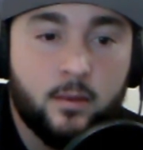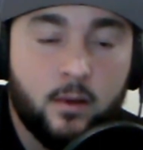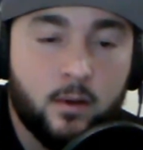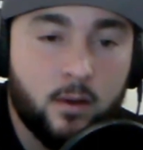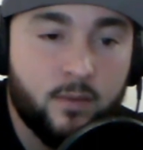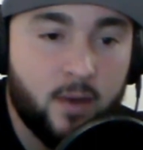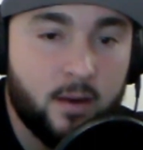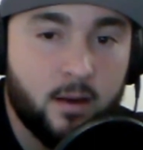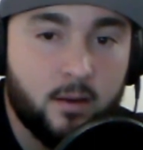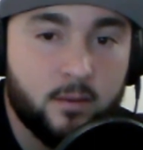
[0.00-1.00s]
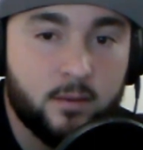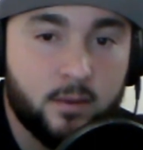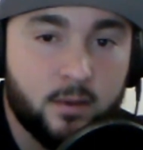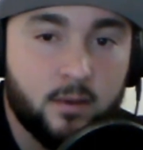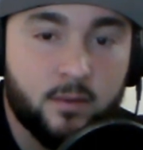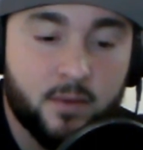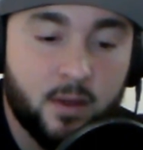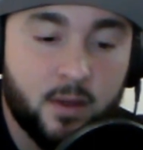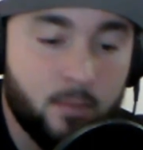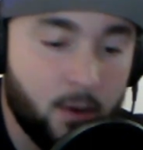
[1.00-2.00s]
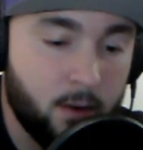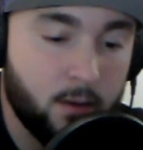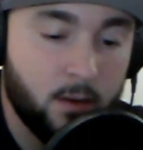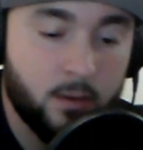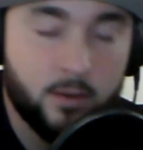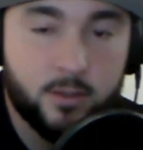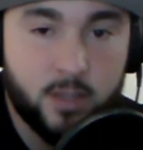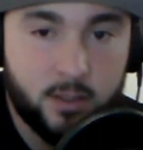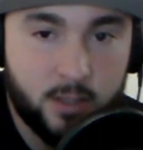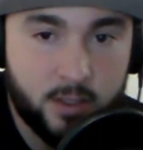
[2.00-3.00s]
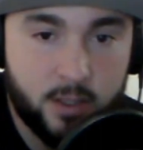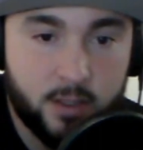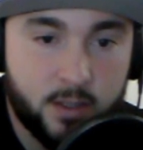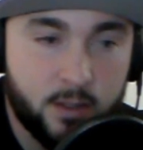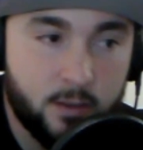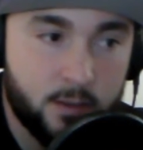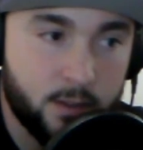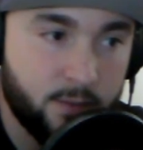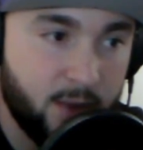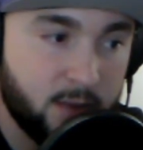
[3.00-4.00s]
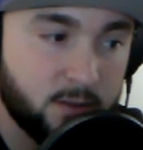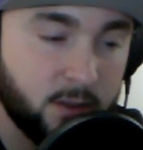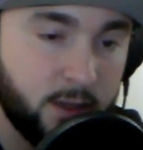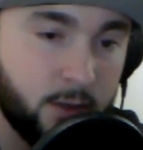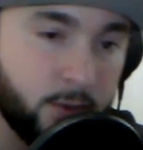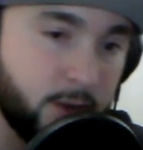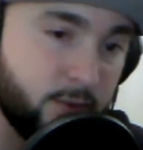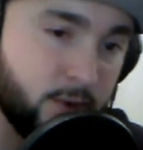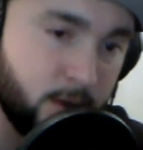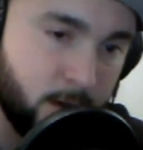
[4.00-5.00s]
You find out. If they're getting burnt or they're transitioning into the faster league or whatever.